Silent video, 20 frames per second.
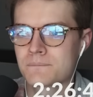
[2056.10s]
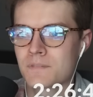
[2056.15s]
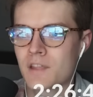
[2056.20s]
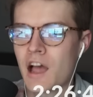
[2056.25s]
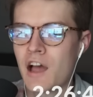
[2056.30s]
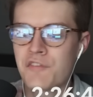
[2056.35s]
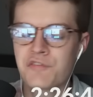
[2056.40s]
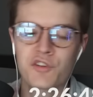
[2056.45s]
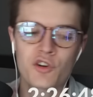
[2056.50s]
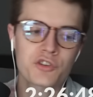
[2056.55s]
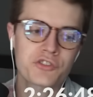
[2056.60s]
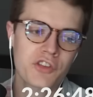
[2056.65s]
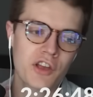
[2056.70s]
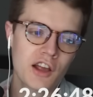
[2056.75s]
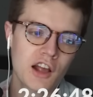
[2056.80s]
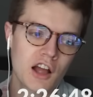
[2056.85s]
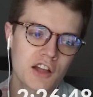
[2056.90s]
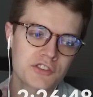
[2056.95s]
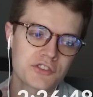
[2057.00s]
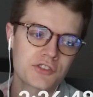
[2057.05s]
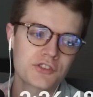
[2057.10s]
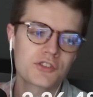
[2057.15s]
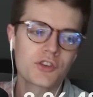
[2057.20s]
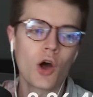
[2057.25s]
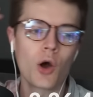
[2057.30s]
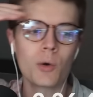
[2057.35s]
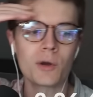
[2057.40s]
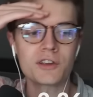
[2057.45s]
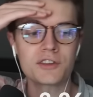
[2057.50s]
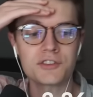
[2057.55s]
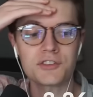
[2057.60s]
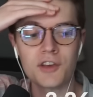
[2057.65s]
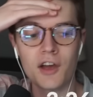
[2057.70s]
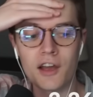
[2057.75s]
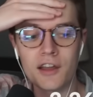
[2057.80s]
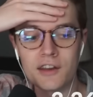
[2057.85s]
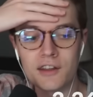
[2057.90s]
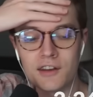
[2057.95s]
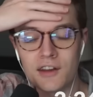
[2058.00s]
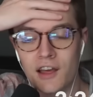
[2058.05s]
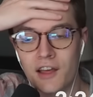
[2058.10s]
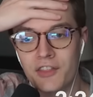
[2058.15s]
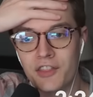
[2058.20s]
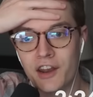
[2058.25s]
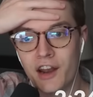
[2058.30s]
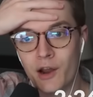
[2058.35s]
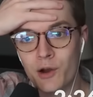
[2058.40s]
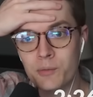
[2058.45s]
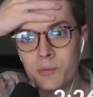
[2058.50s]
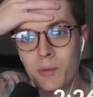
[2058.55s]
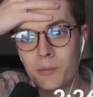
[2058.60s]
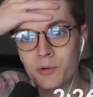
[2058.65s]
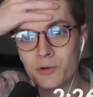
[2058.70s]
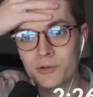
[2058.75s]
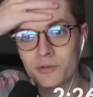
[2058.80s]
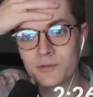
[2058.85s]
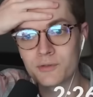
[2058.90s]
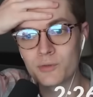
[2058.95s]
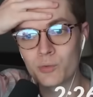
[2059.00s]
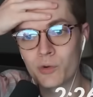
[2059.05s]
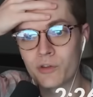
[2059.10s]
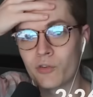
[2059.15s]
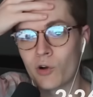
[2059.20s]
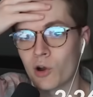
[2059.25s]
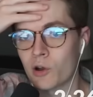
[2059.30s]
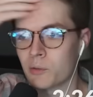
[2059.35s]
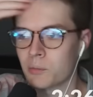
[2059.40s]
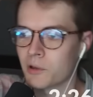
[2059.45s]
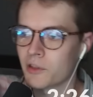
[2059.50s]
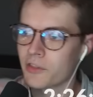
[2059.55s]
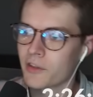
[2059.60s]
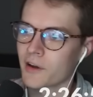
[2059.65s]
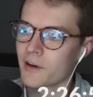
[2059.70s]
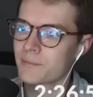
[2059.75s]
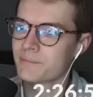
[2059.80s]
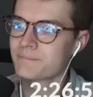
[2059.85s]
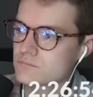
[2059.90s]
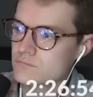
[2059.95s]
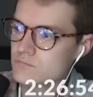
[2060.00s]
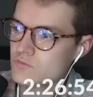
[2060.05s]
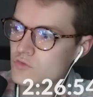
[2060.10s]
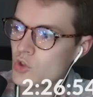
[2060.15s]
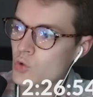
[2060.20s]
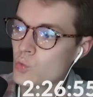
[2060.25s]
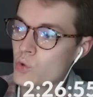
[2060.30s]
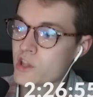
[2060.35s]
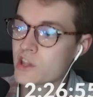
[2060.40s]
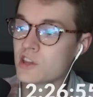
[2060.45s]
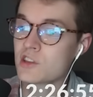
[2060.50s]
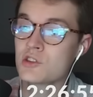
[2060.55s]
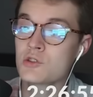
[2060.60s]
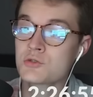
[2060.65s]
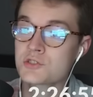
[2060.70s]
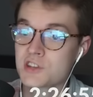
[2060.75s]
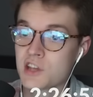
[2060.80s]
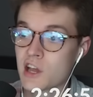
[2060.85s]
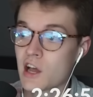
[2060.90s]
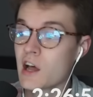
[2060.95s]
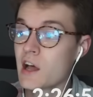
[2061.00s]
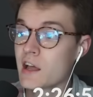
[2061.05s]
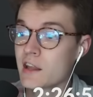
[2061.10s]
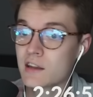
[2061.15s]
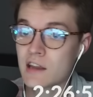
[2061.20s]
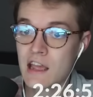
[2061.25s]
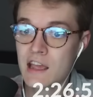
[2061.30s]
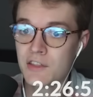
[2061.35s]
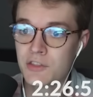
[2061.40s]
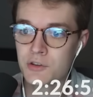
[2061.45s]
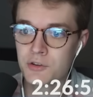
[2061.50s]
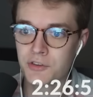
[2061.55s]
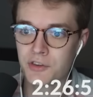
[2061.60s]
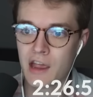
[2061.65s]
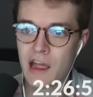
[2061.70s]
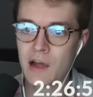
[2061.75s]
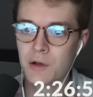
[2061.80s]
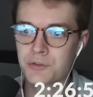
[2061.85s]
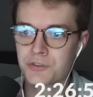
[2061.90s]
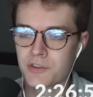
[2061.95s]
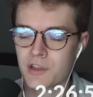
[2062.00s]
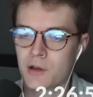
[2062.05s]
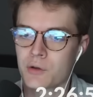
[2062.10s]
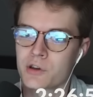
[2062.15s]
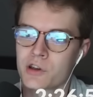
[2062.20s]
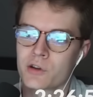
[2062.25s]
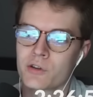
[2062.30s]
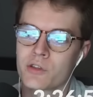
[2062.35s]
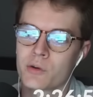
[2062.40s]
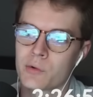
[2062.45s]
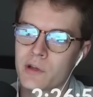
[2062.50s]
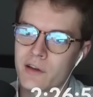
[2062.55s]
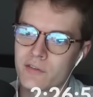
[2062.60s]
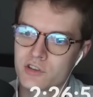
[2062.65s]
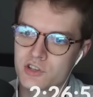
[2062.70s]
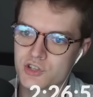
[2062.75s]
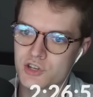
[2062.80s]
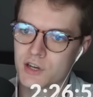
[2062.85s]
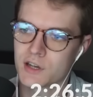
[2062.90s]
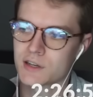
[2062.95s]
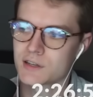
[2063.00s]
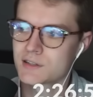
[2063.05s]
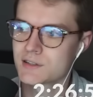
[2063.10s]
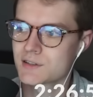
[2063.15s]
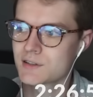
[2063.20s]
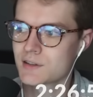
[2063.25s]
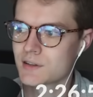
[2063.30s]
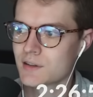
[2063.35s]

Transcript: At first, I got so excited, and then I remembered we've already been there. We can use cut, and there's a house down here that we haven't checked.